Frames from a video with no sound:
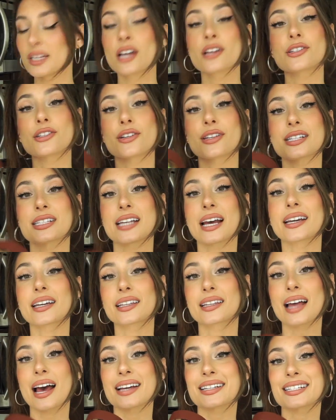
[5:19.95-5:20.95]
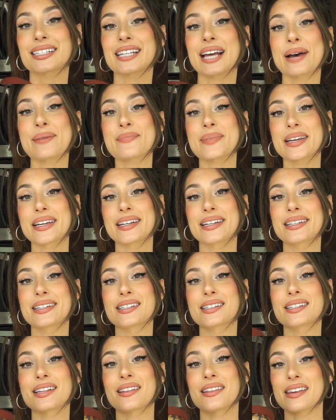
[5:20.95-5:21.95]
So the second last step
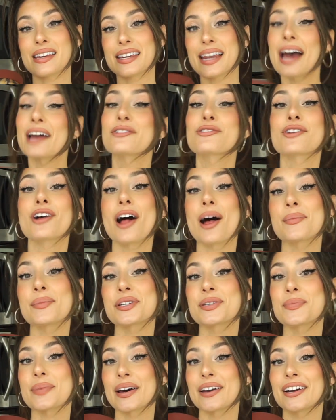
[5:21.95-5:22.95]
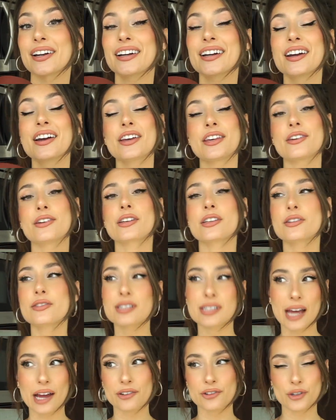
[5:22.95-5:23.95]
is the natural almond butter. You can use
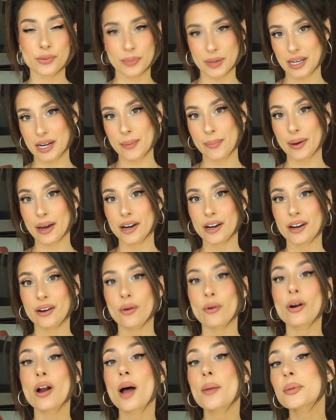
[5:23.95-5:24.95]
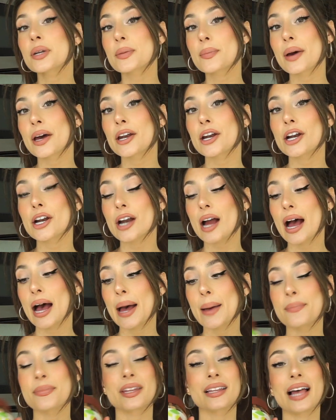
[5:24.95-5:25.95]
natural peanut butter or almond butter.
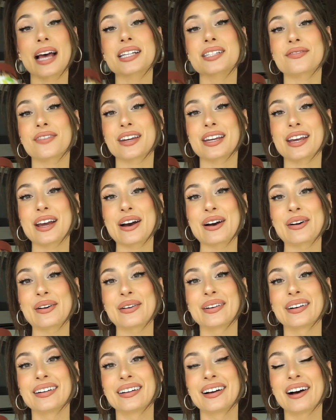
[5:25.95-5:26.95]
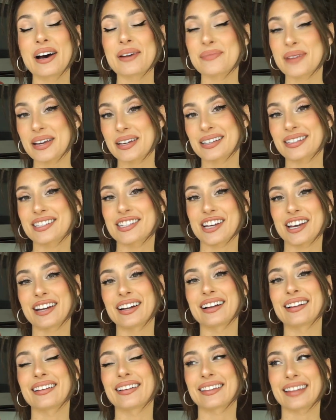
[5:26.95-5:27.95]
The last video on my
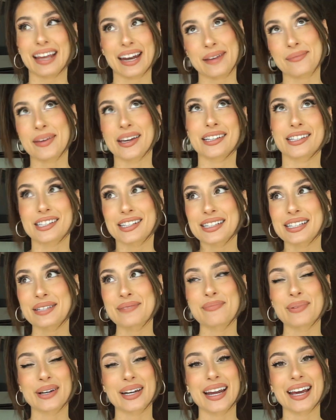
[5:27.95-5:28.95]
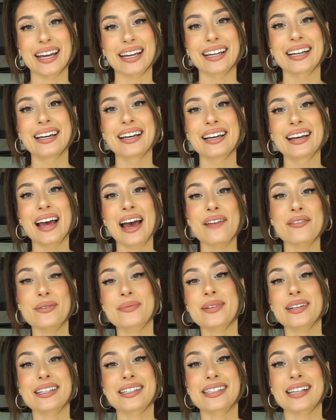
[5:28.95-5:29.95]
channel that I made chia seed pudding,
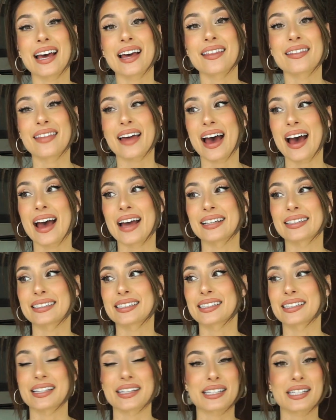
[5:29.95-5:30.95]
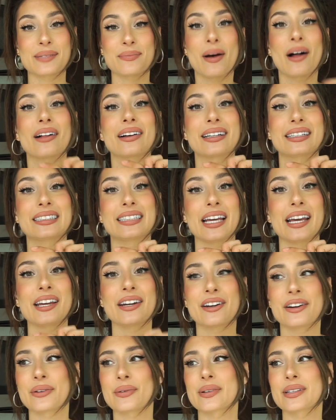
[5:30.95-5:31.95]
everybody said that this small
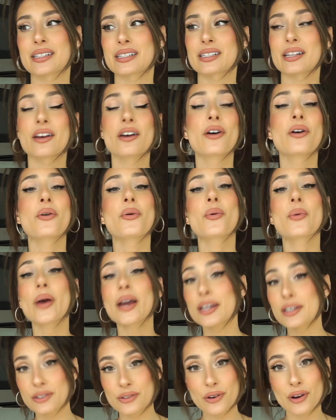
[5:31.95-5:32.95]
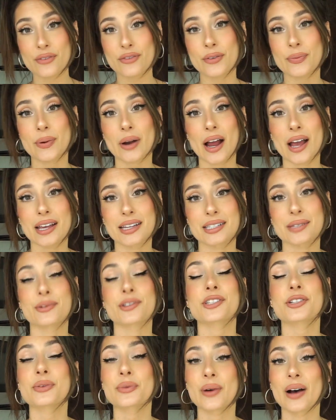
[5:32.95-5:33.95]
container was way too overpriced,
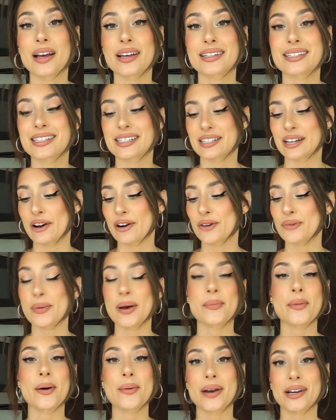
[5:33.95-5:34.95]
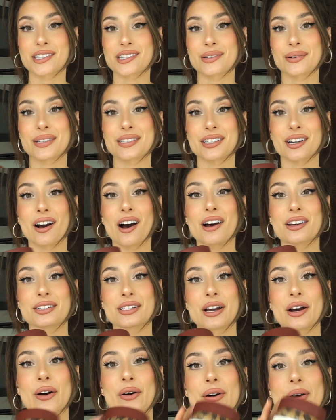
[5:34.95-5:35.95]
which it was. So my mom actually went to
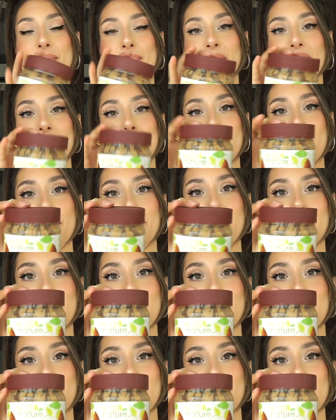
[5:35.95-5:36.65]
Costco and picked me up this